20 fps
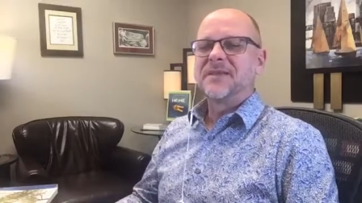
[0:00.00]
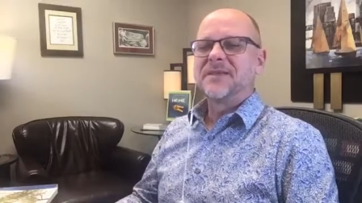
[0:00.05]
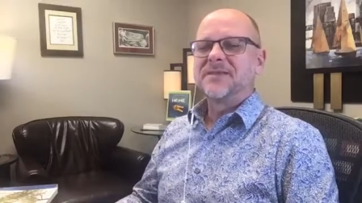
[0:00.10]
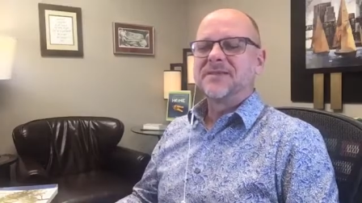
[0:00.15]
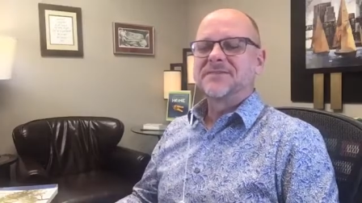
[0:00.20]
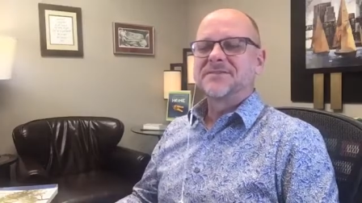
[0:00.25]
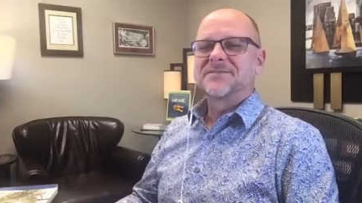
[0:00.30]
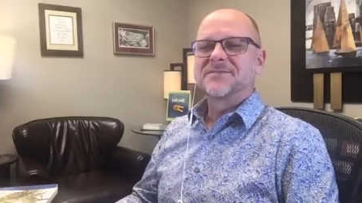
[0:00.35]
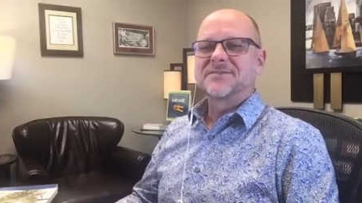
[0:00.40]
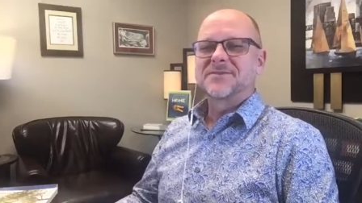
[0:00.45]

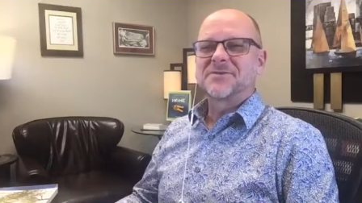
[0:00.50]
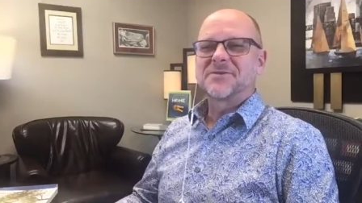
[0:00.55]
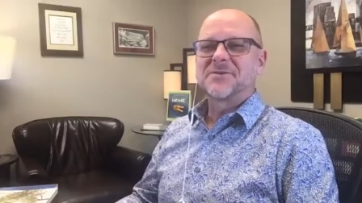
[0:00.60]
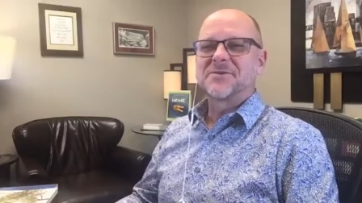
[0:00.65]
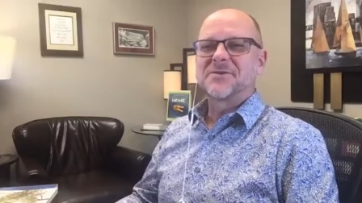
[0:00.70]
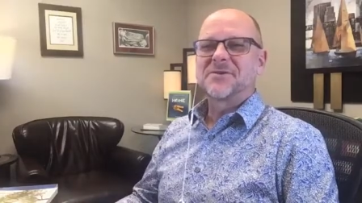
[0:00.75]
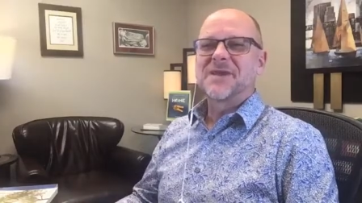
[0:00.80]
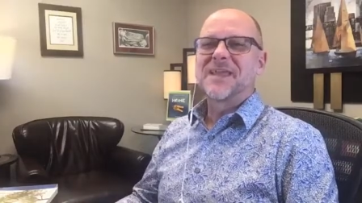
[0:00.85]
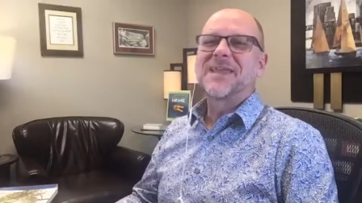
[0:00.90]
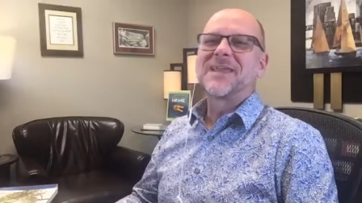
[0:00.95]

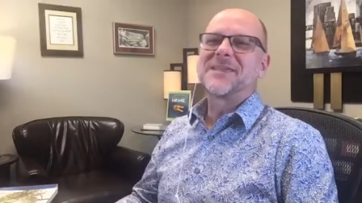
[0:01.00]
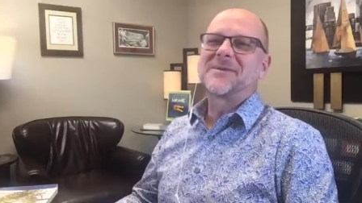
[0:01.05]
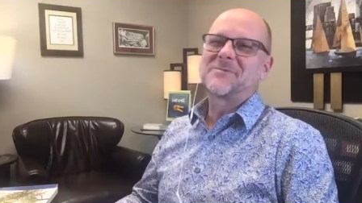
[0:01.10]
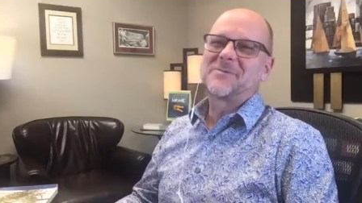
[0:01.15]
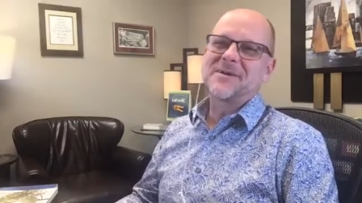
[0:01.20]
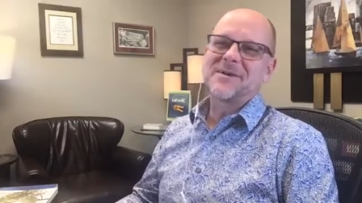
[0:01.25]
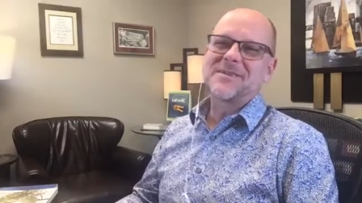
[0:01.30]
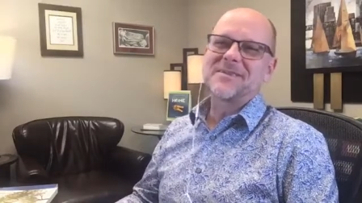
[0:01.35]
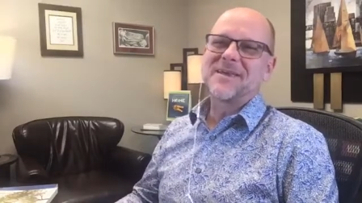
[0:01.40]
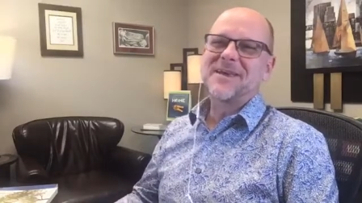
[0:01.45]
So anyway,
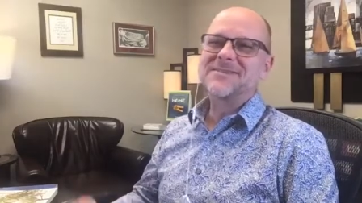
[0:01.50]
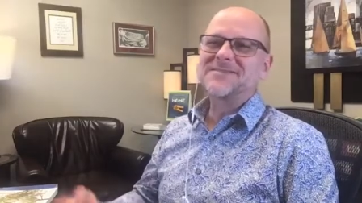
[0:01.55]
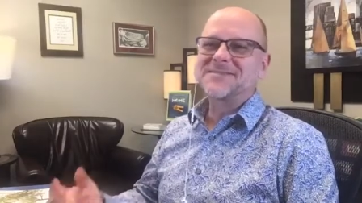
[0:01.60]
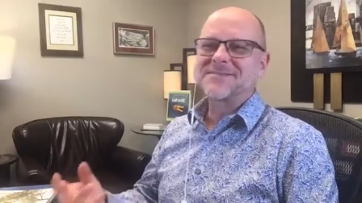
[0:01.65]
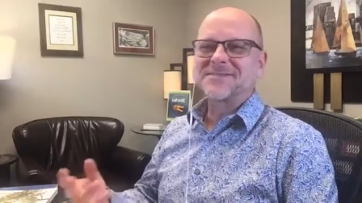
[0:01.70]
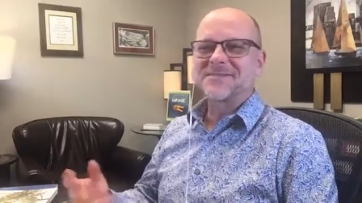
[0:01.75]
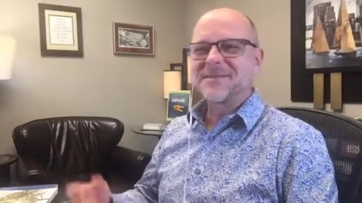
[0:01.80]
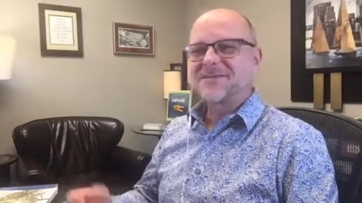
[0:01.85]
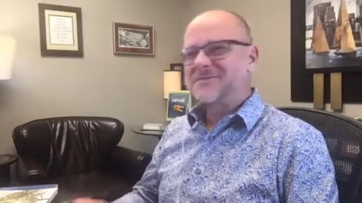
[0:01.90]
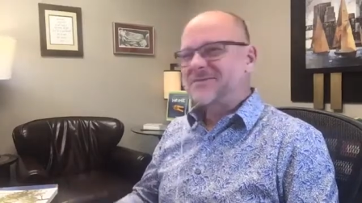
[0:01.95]
that's a
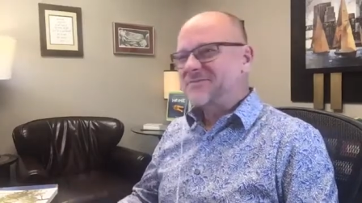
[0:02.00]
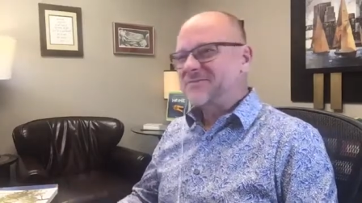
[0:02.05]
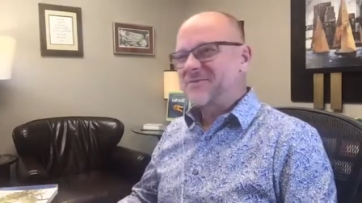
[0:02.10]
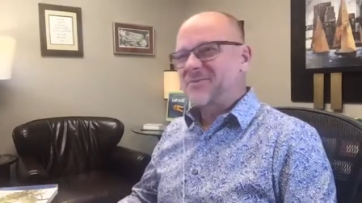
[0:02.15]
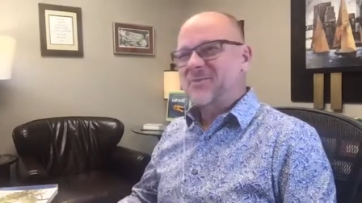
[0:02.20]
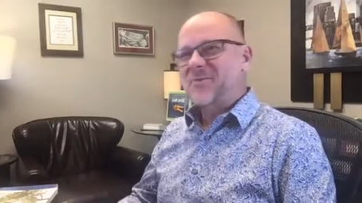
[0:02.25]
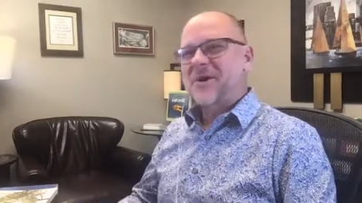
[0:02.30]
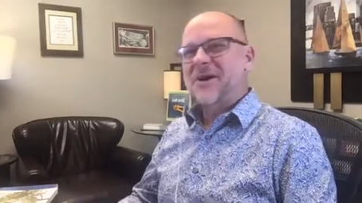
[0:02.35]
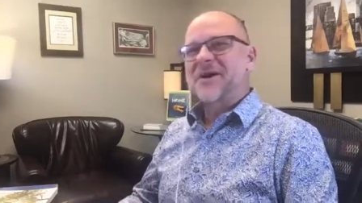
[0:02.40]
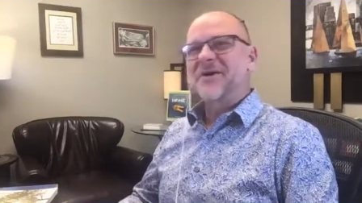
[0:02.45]
subject for
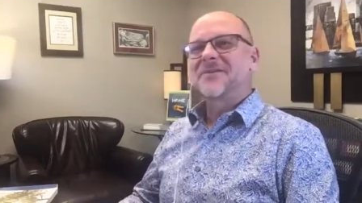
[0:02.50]
prayer.